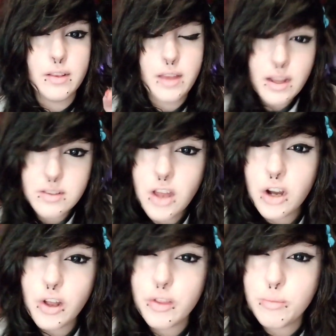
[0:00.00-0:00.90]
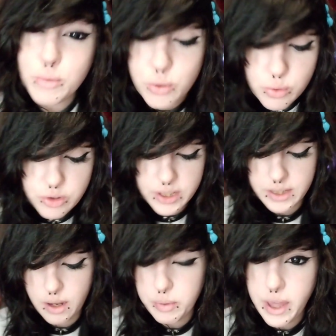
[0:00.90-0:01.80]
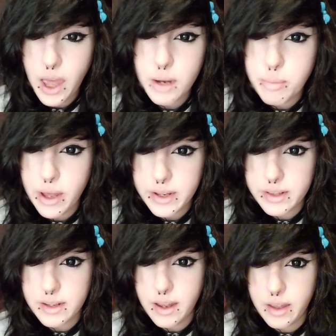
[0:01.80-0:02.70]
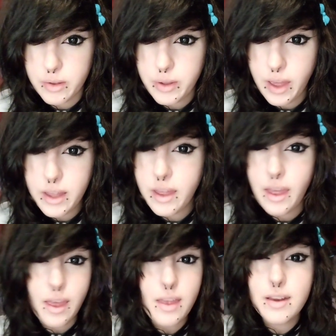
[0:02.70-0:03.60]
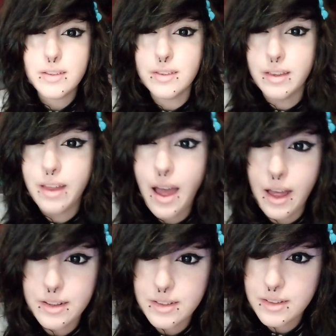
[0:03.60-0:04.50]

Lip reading: That's not all the music that we had back in the day, okay? It is not.